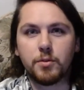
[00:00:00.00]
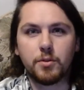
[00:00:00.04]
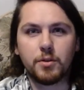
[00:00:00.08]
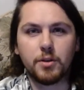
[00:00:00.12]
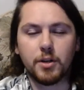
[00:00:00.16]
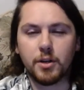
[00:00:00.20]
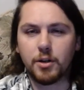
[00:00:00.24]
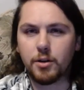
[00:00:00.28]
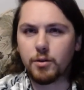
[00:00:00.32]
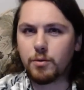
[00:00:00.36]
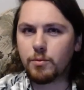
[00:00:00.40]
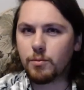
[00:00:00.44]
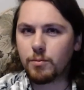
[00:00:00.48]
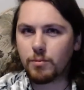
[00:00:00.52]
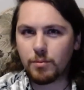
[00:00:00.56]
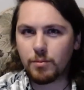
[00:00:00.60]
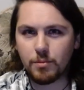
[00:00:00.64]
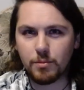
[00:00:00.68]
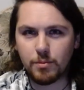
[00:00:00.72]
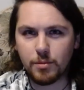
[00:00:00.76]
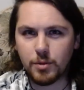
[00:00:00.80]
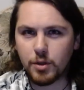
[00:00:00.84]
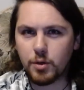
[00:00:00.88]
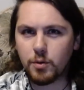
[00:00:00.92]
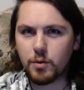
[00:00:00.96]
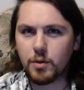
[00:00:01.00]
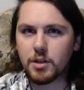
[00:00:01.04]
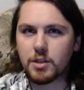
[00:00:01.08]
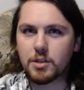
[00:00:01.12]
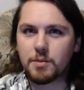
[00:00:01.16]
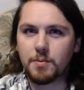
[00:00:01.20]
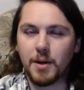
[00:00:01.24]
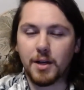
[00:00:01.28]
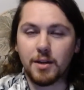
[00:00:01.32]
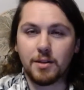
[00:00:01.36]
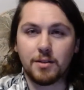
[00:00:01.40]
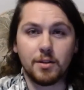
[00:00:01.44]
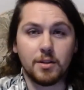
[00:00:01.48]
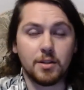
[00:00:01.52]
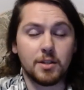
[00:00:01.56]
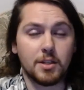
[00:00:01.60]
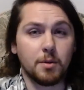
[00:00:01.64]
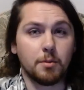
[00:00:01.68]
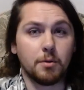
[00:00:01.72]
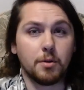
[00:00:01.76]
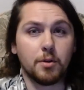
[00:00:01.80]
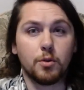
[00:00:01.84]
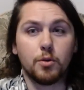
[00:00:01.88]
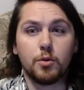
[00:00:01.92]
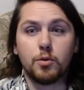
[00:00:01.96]
You would expect that
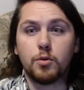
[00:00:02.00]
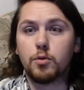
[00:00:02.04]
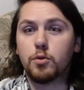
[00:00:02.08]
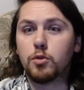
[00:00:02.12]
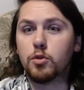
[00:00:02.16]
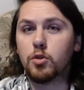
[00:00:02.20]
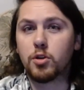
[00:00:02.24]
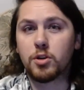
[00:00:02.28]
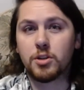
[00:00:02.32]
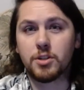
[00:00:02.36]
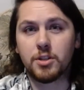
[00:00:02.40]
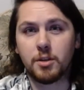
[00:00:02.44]
someone who looks